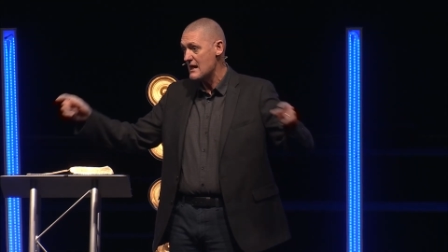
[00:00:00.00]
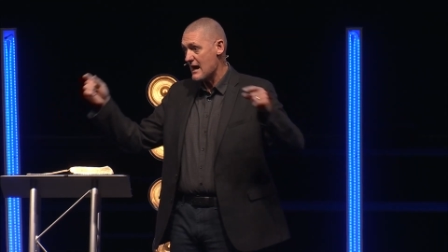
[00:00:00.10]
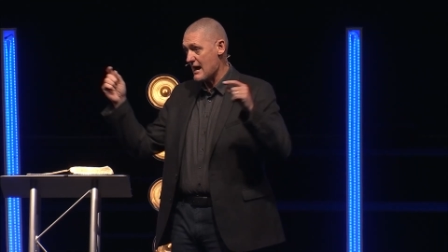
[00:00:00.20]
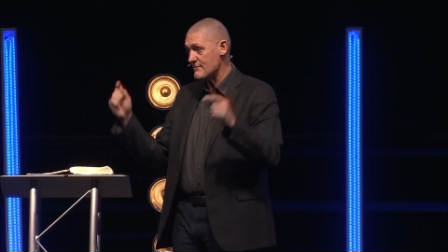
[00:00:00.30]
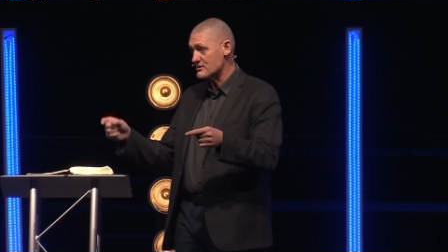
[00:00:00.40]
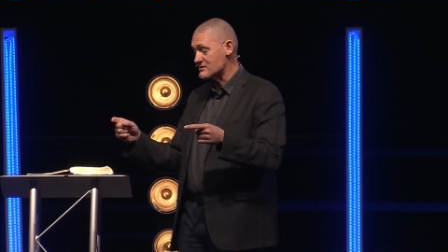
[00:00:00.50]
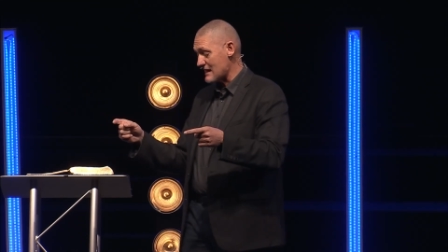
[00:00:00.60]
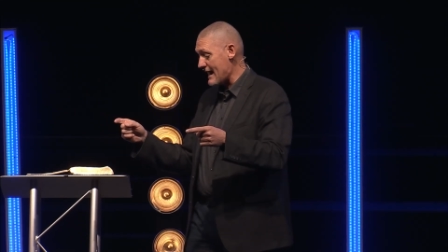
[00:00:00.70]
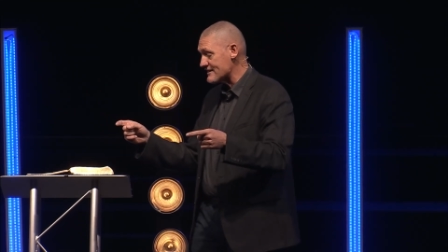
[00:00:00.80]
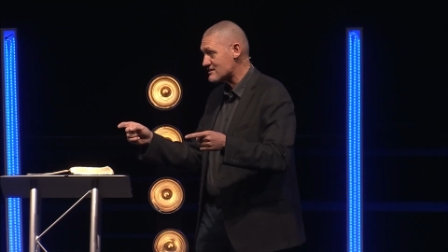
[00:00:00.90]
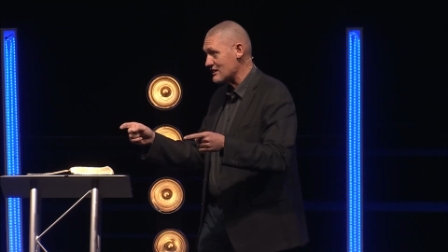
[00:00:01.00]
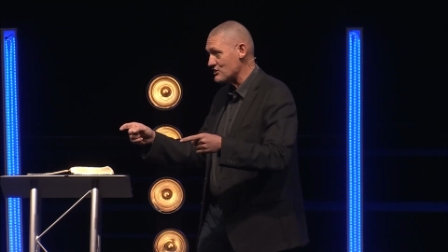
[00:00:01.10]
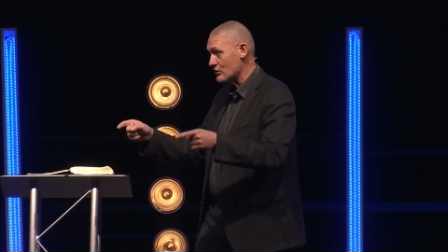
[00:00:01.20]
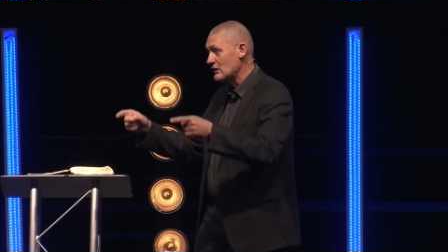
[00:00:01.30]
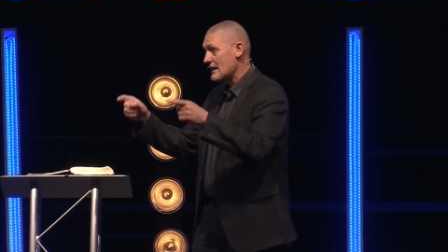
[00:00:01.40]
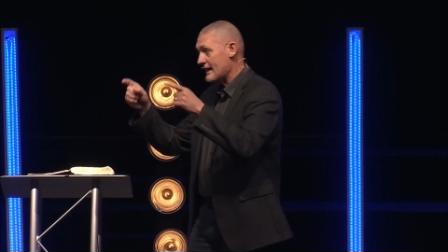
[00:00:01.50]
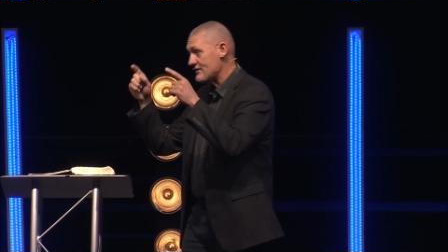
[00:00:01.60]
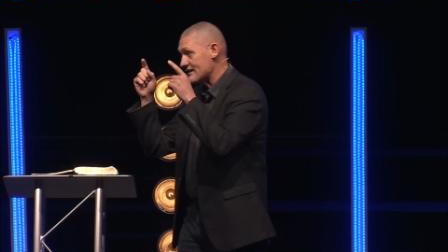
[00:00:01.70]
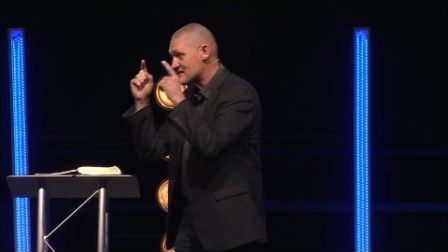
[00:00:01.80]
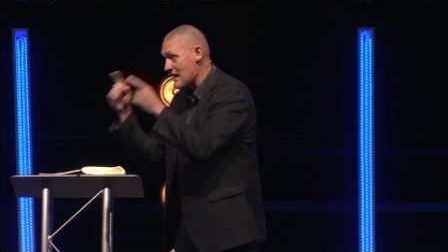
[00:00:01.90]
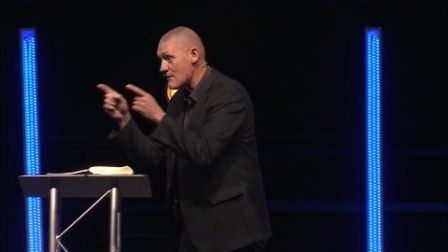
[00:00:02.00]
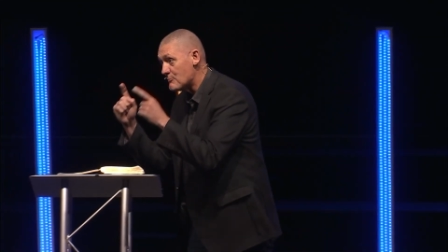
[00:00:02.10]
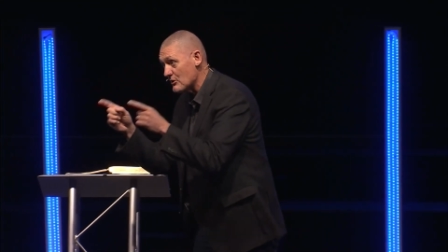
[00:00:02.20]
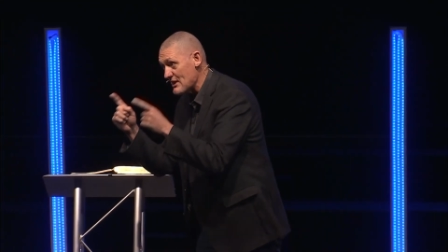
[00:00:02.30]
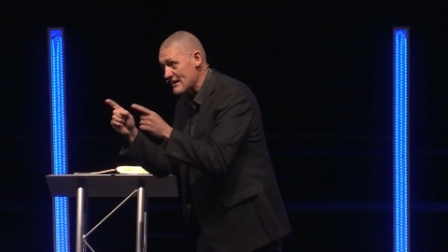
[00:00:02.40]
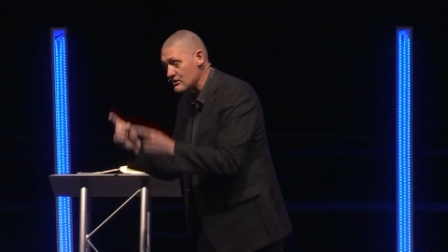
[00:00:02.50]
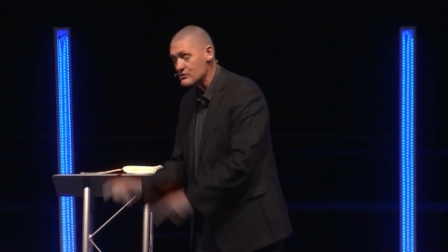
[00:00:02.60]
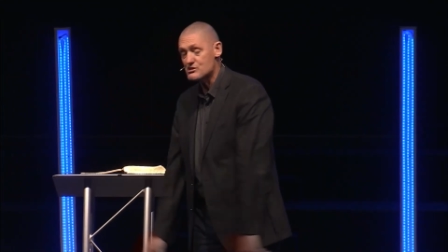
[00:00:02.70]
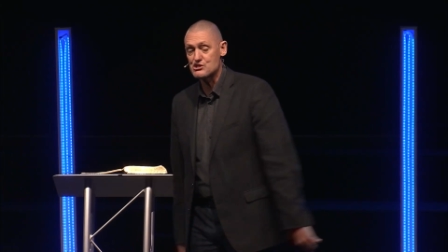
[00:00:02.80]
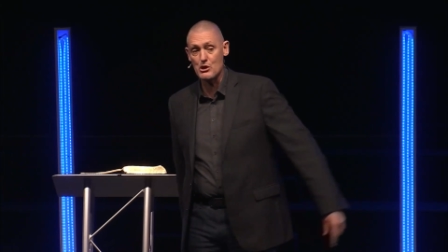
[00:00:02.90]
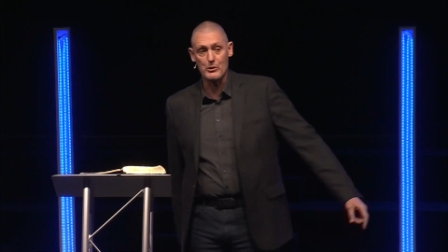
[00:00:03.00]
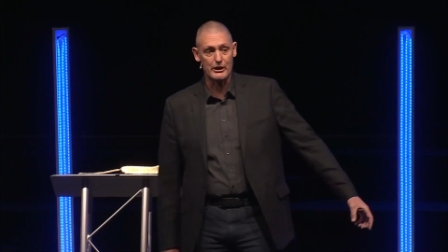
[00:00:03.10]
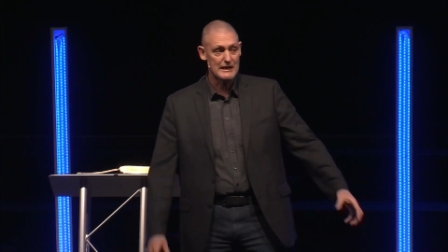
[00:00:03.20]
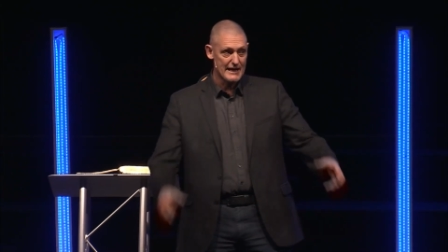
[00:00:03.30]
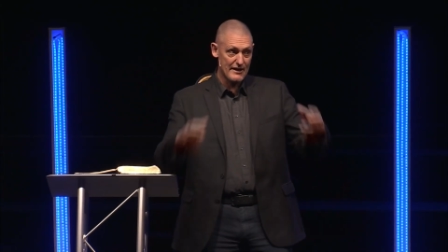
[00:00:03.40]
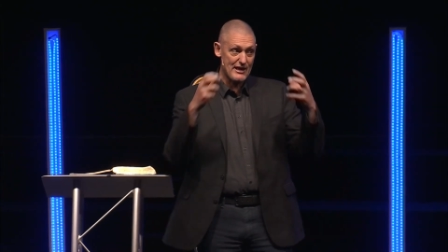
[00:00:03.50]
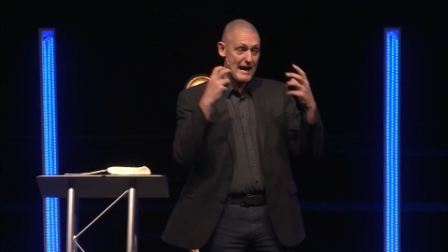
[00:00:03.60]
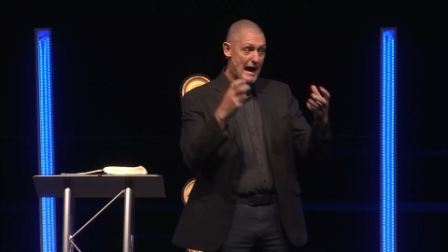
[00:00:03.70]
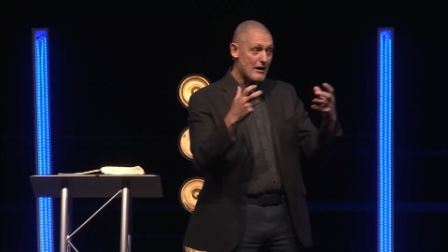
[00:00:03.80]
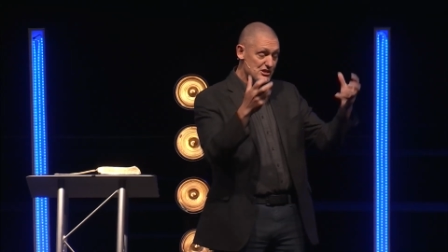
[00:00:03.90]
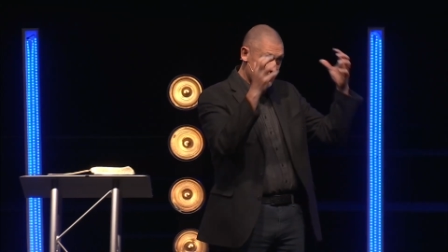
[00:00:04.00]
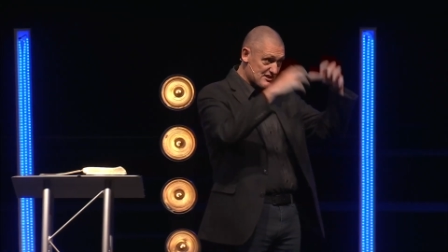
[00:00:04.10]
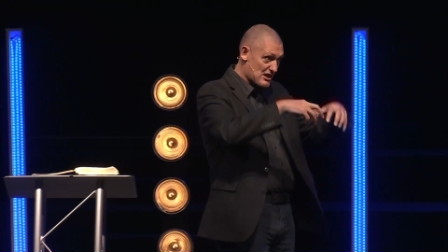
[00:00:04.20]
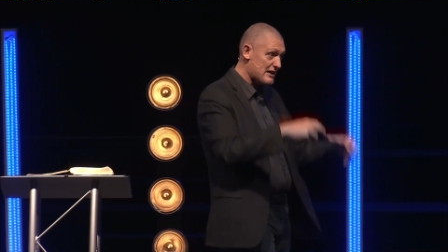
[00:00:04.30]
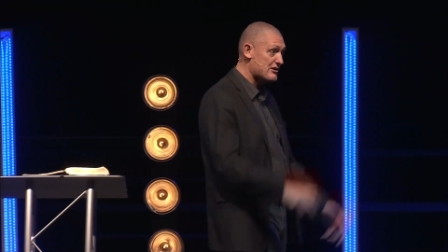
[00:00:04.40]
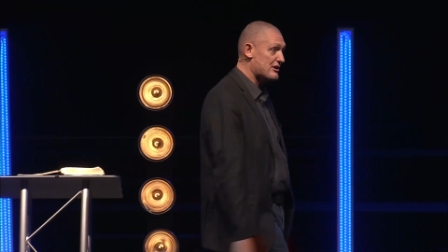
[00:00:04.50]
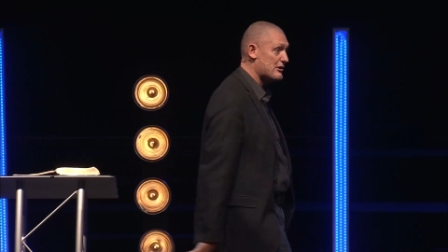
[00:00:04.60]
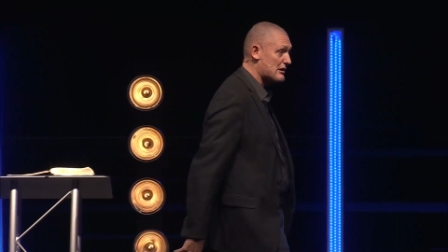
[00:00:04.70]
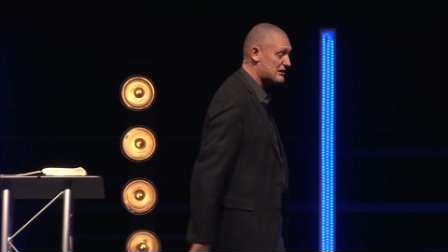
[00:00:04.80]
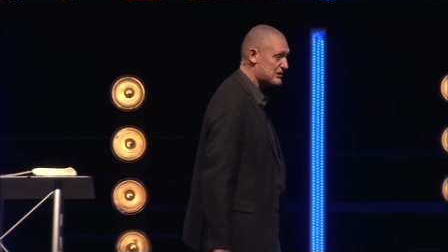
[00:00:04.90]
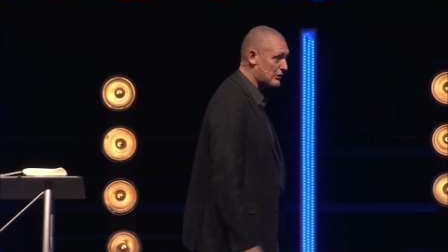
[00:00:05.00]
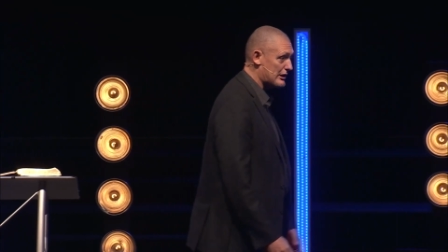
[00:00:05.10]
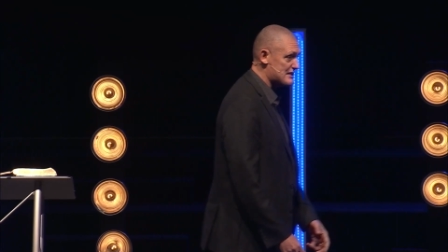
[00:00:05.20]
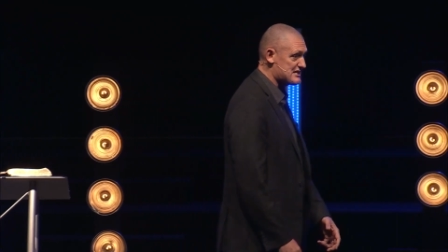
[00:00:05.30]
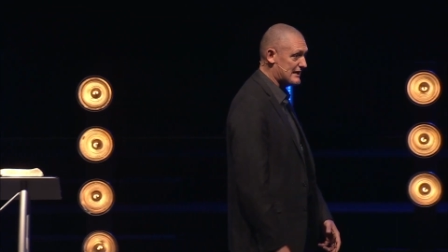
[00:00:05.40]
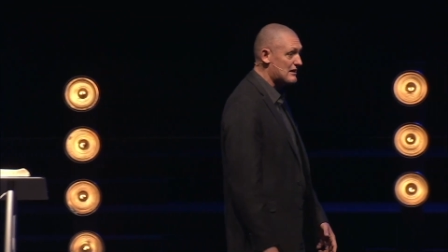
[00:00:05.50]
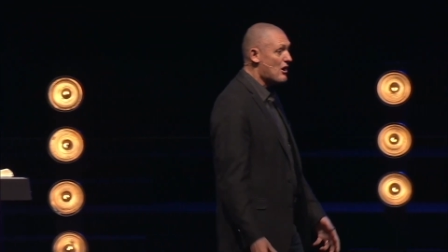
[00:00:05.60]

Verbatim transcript: I'm just asking you in the temple that you steward, in the house that's under your authority,